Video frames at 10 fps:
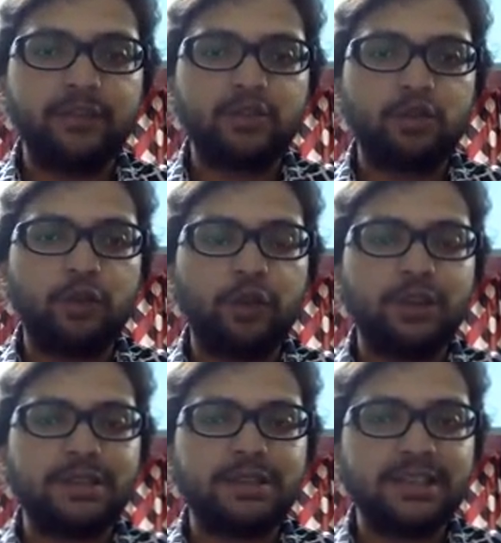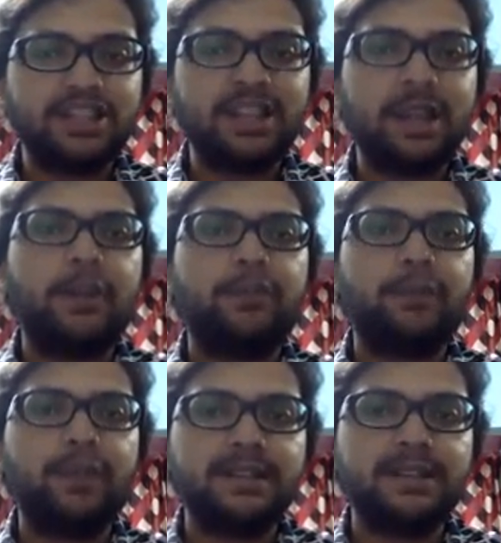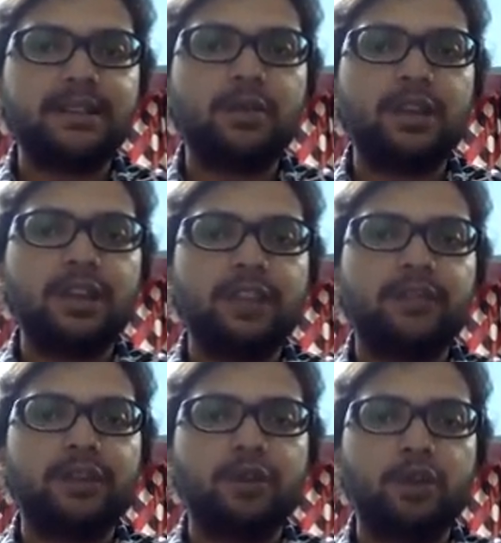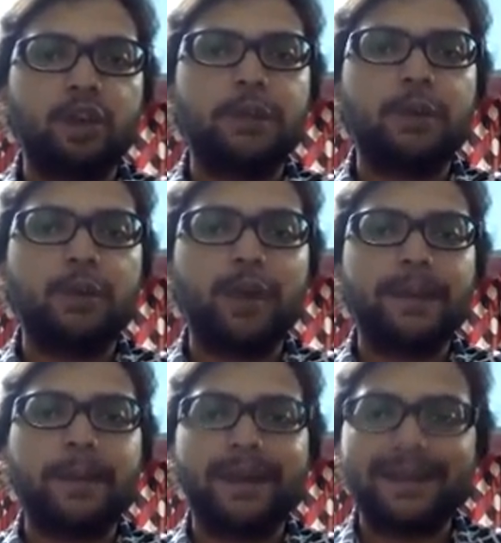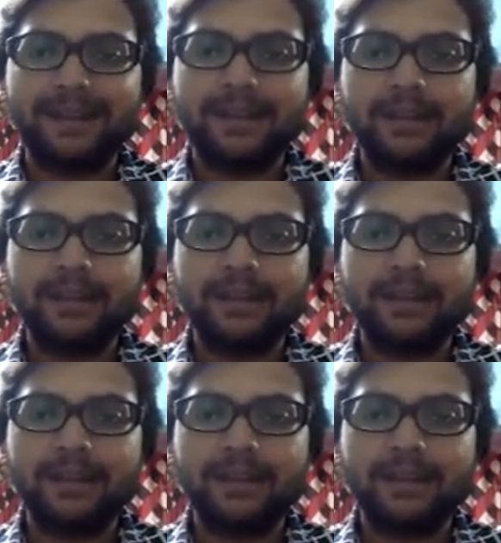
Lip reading: So for such type of medicine only we do not provide patent,